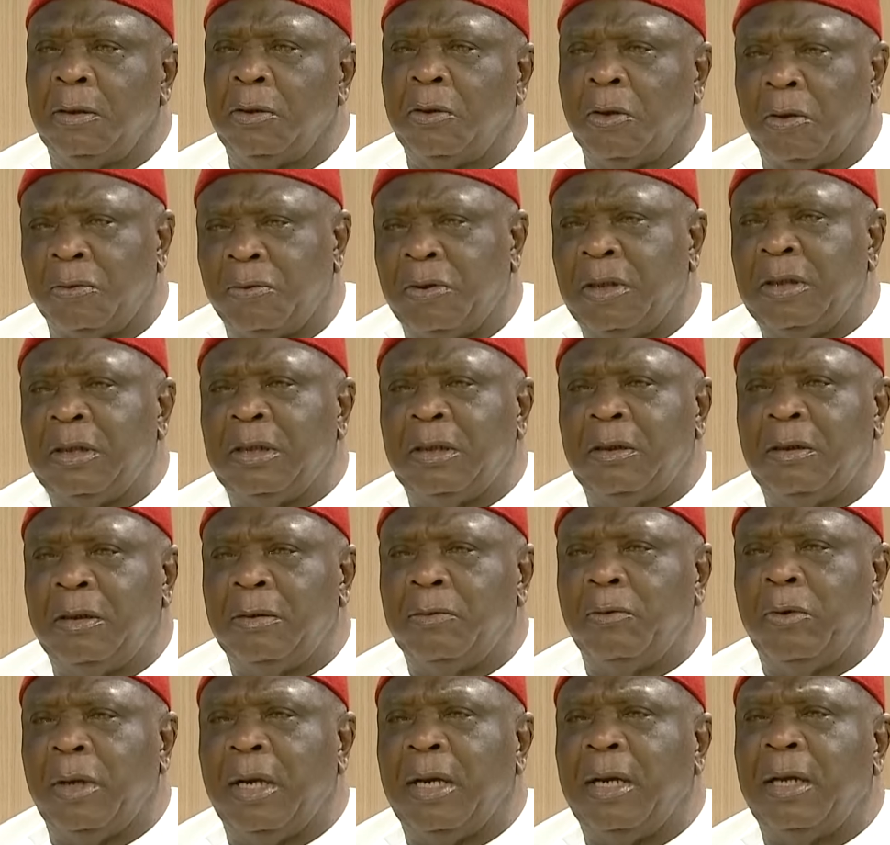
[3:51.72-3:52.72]
Inaugurating
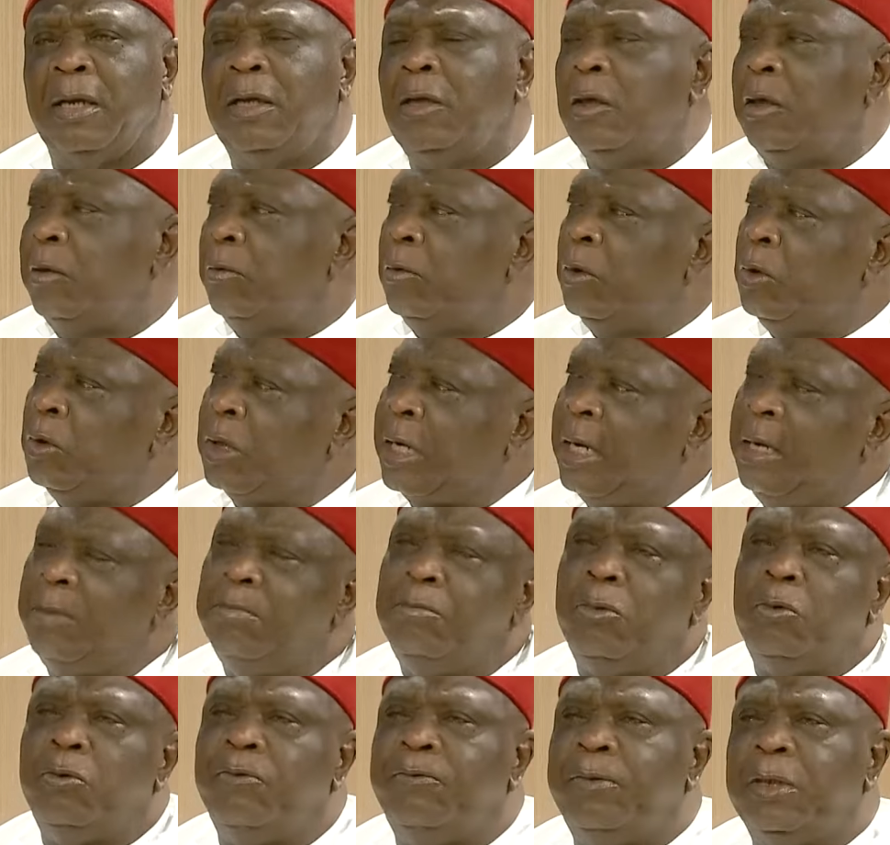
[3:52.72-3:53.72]
where you
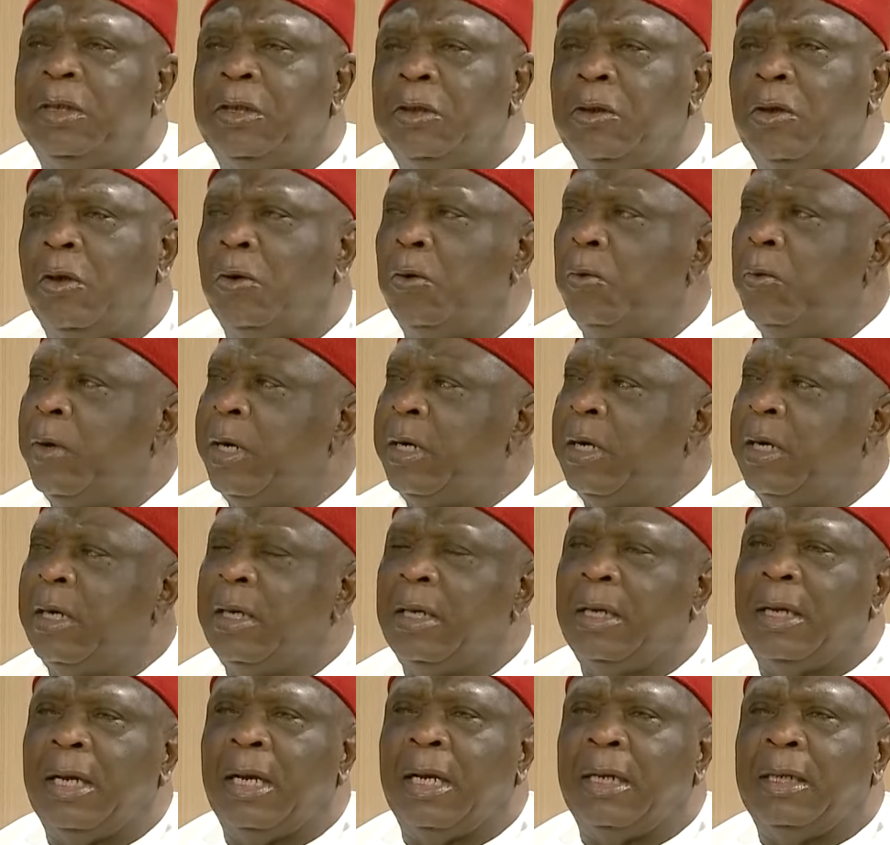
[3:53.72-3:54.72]
can't move between
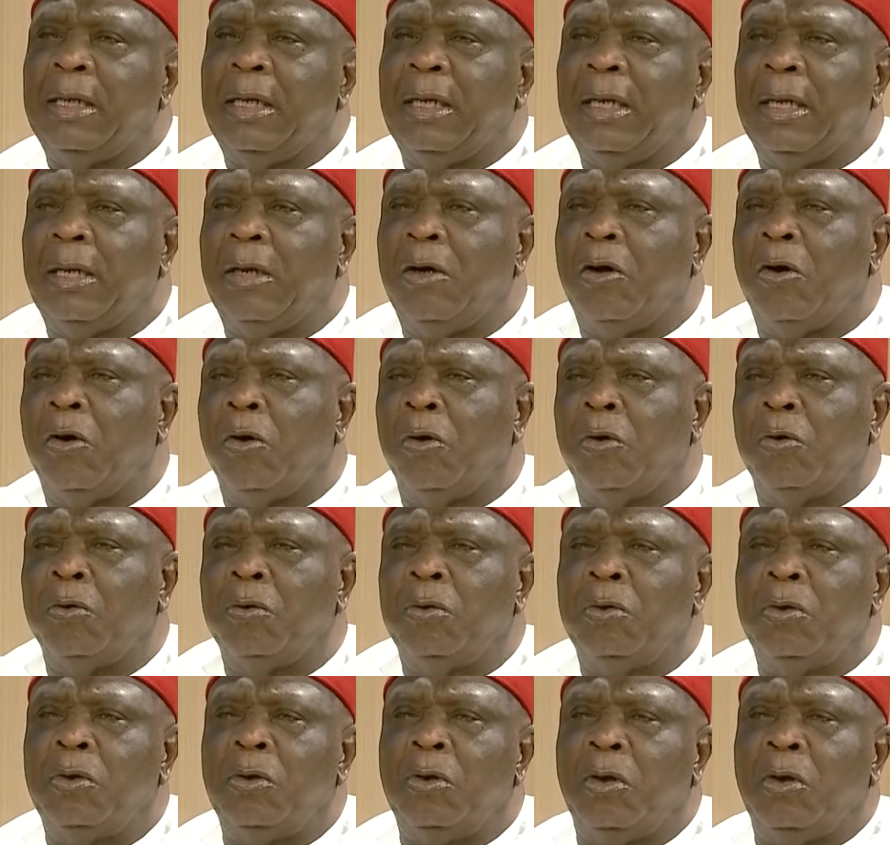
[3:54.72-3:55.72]
Owerri and Olu.